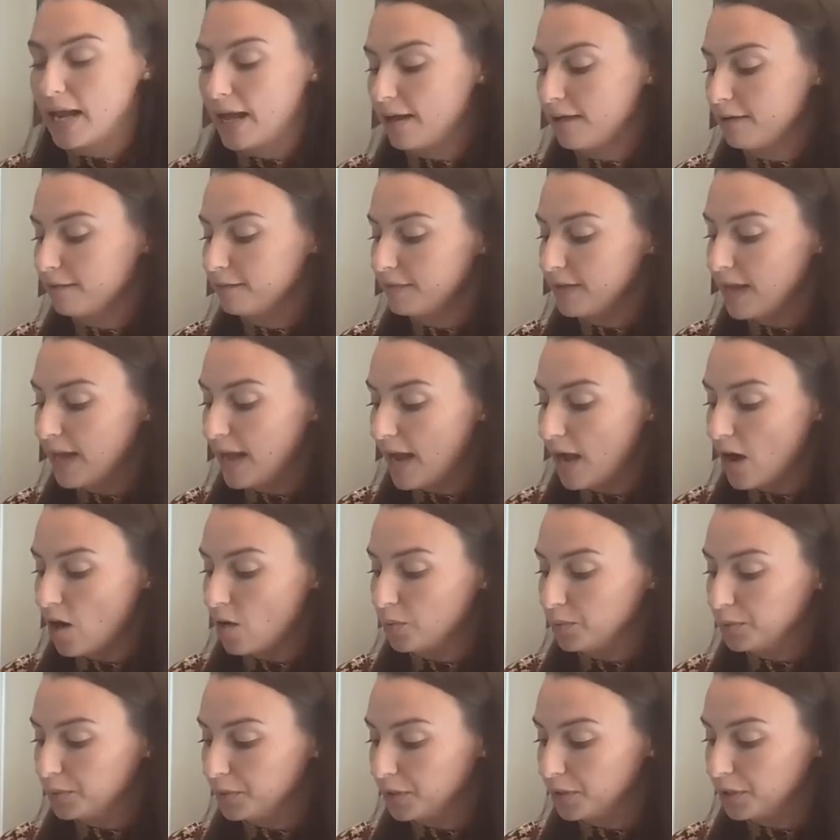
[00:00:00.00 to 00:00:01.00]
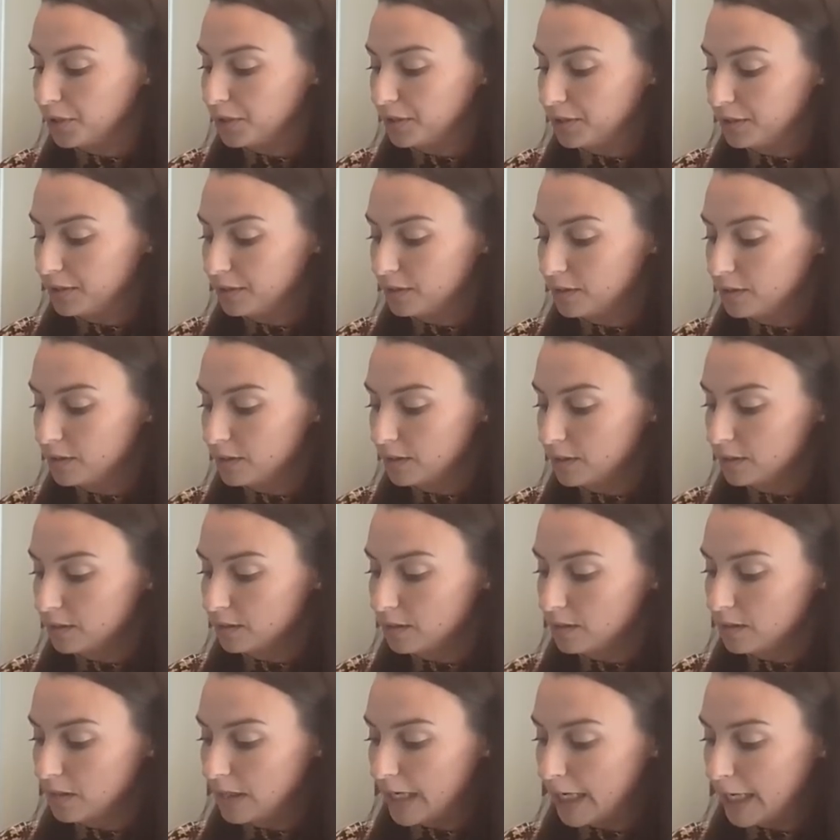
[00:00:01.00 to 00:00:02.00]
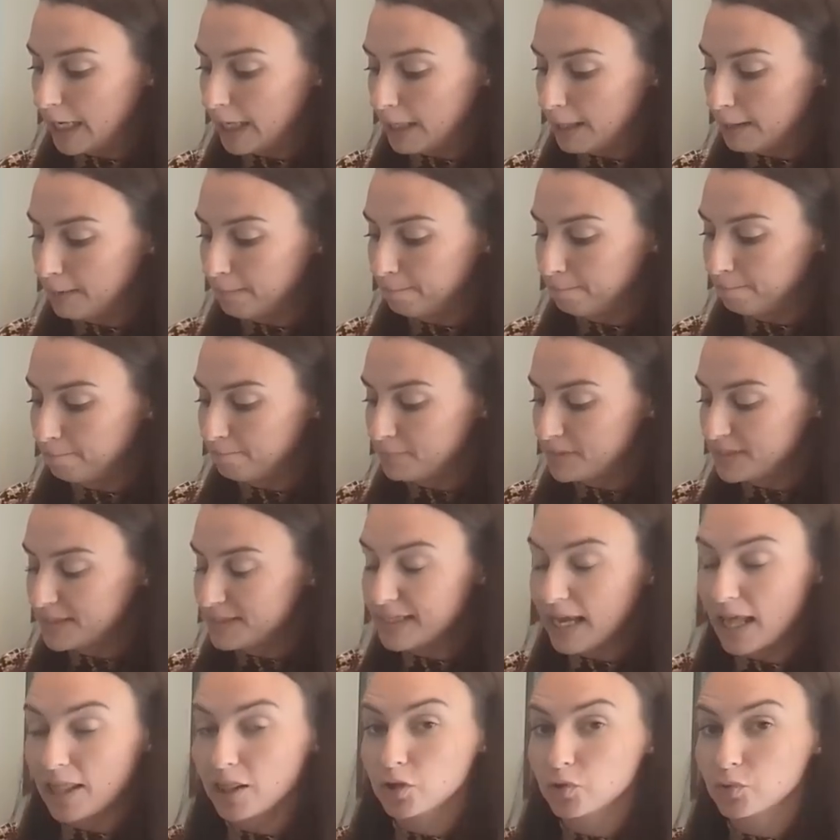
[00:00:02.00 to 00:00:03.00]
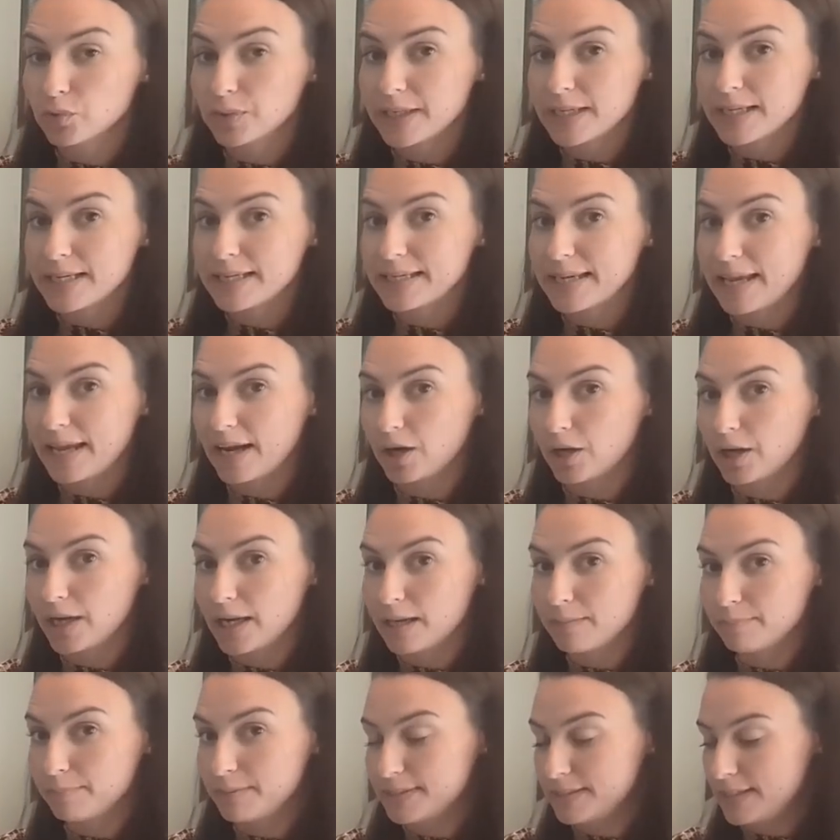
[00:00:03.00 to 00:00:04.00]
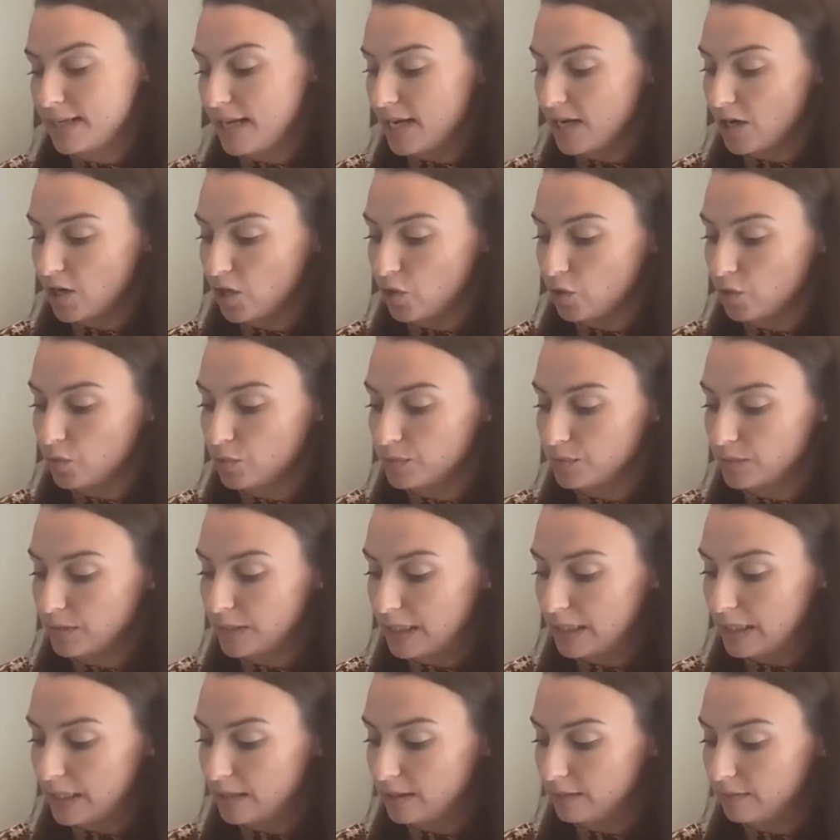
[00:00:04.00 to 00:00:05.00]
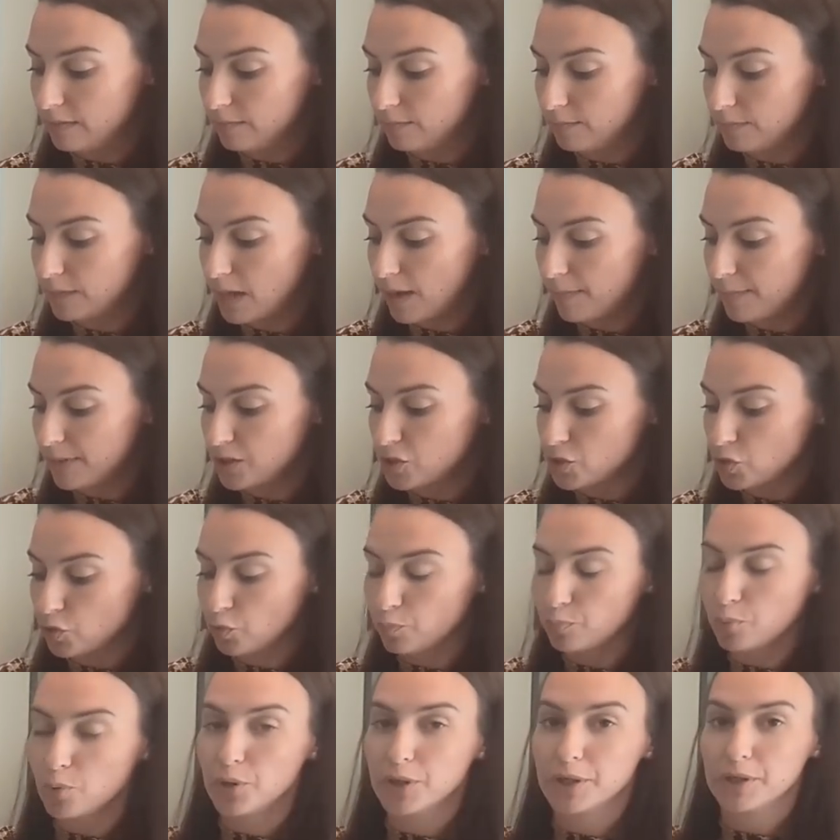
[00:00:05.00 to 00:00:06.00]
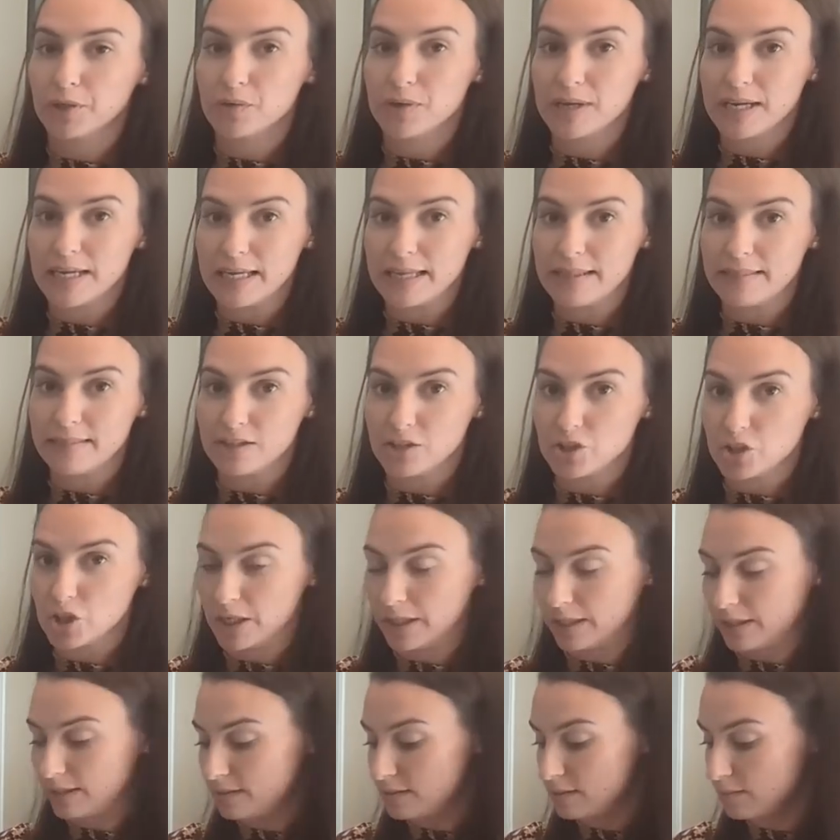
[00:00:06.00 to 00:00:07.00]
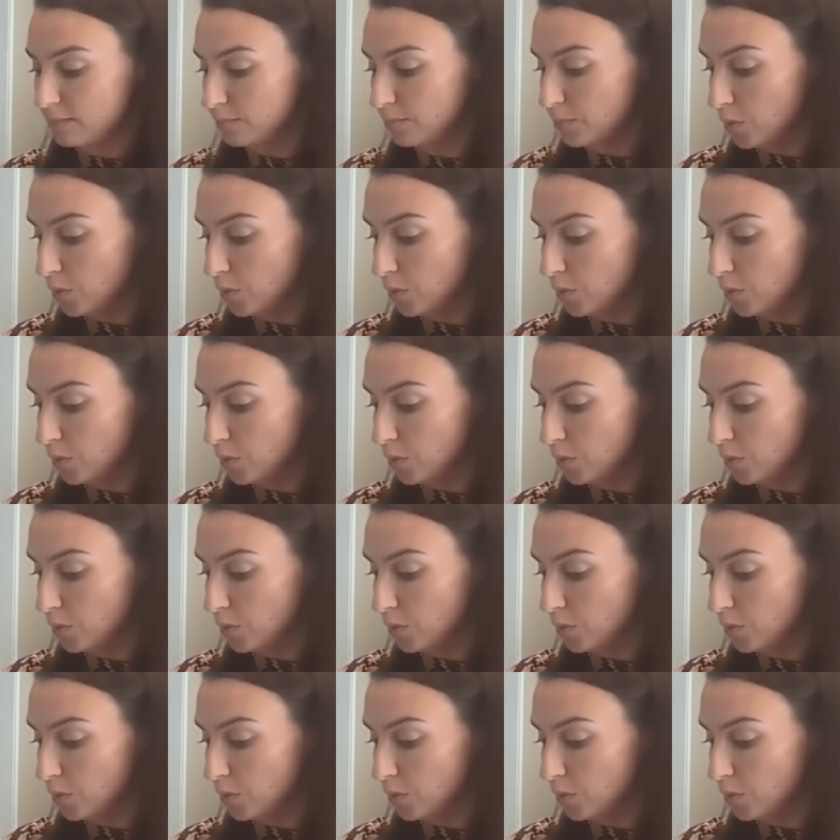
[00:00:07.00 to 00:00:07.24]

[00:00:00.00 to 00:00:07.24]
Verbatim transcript: have our um, celery, carrot, and potato coming to a boil in the chicken